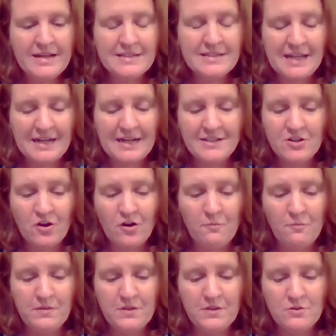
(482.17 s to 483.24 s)
decided to
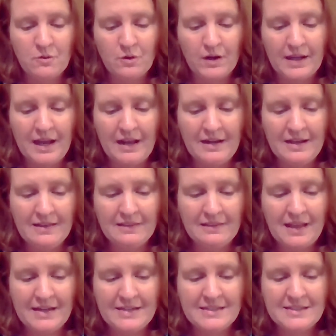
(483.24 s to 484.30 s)
open the door again and
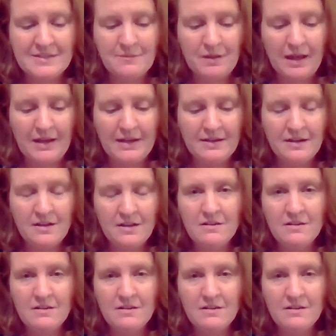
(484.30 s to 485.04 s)
let in some light,